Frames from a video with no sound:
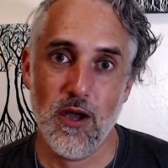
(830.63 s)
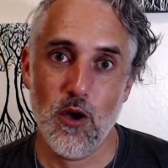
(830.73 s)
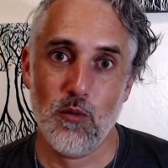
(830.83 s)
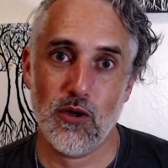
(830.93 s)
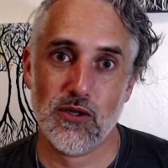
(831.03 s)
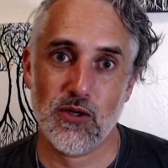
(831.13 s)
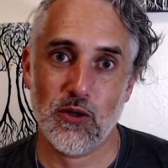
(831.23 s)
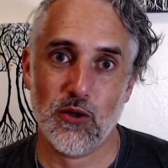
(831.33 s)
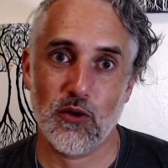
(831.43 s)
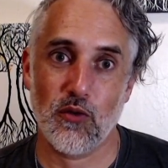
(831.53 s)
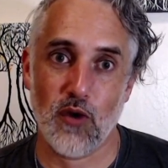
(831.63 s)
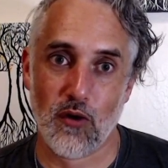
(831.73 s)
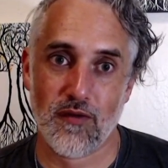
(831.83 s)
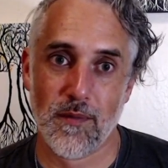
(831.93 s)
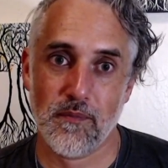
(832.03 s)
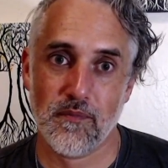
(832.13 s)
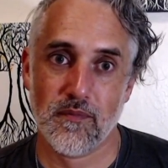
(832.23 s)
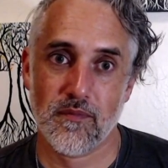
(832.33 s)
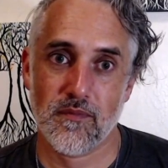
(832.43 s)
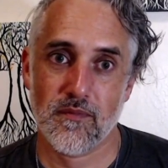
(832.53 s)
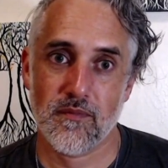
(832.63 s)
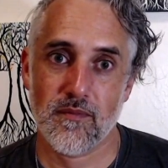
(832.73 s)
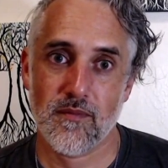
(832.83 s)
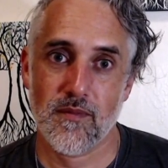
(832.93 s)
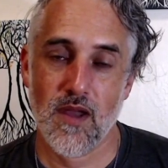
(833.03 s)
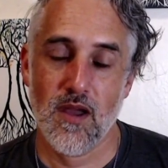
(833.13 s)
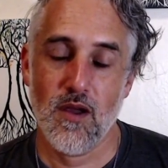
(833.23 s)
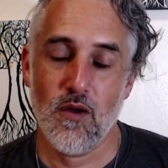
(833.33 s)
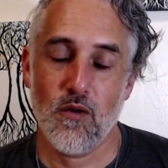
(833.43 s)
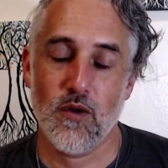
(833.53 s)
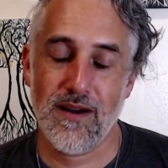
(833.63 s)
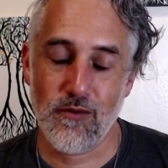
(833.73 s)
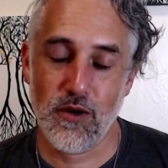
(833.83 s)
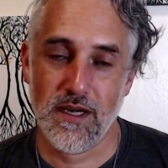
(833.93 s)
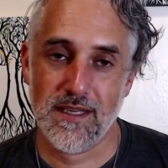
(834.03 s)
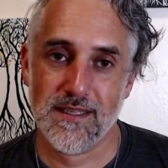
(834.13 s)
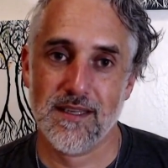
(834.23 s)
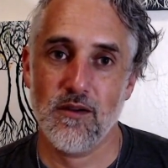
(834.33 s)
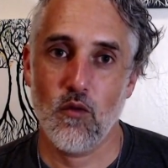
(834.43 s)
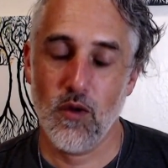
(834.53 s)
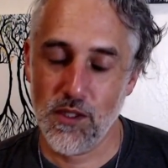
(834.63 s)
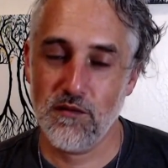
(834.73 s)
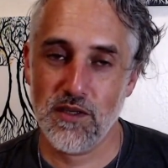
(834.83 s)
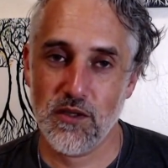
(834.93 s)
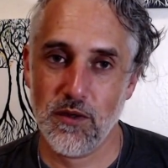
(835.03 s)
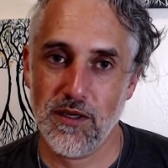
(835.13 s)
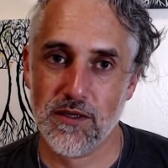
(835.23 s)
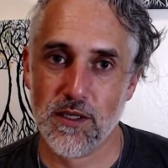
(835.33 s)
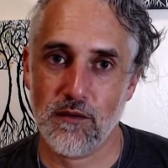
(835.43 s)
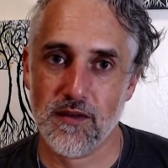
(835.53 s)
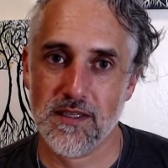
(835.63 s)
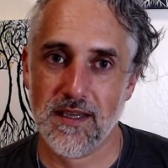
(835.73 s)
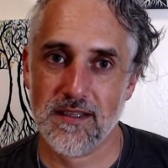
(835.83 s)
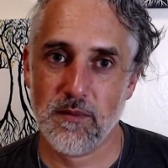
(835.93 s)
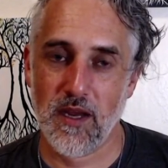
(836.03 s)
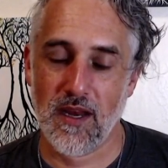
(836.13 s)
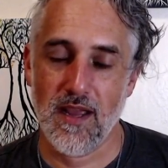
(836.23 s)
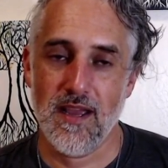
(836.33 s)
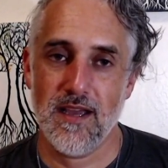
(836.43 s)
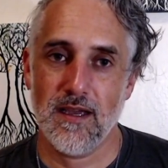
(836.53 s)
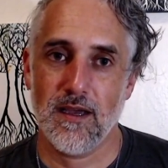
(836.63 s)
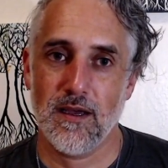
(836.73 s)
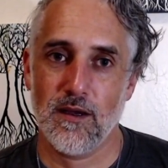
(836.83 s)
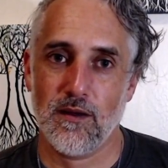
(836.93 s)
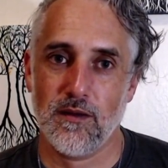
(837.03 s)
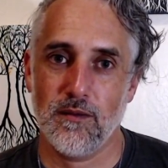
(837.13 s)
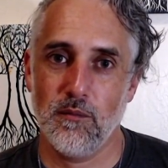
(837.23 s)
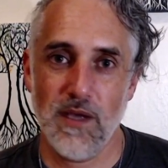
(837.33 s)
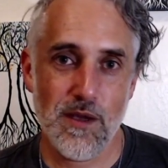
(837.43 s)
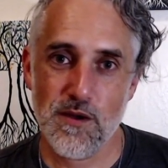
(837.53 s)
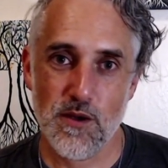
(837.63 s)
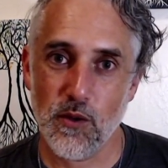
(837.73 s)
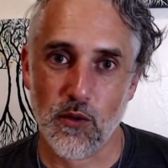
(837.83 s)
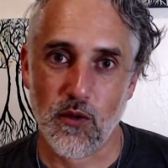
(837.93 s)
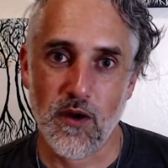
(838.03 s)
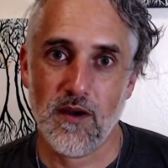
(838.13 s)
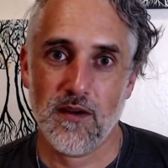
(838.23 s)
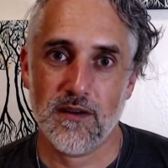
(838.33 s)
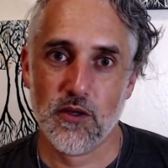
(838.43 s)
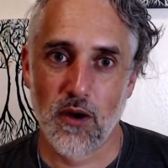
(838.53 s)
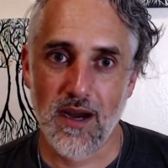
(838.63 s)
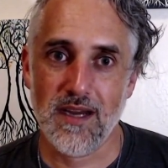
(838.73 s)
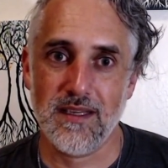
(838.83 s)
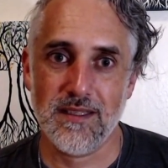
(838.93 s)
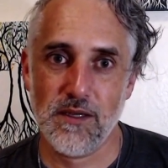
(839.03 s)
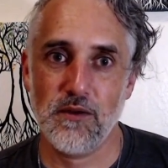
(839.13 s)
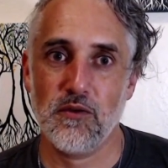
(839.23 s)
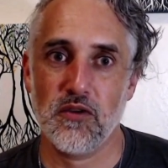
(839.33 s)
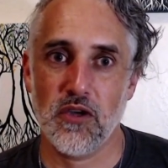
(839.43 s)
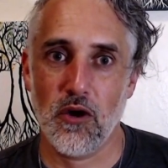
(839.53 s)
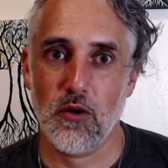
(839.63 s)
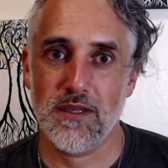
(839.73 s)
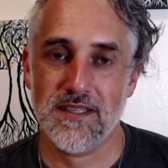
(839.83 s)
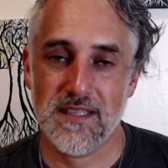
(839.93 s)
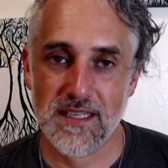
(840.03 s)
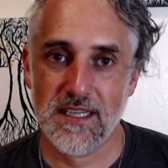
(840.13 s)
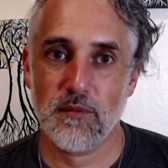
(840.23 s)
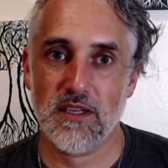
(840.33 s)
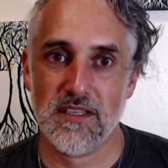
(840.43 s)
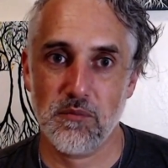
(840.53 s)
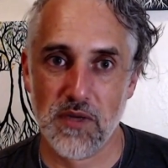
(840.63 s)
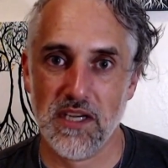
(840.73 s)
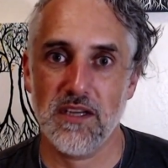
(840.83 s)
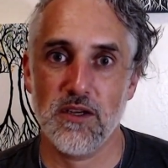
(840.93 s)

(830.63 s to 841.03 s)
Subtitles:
personal growth. Whatever it is, once you've been doing your self-assessment, be you. Try to go as deep into being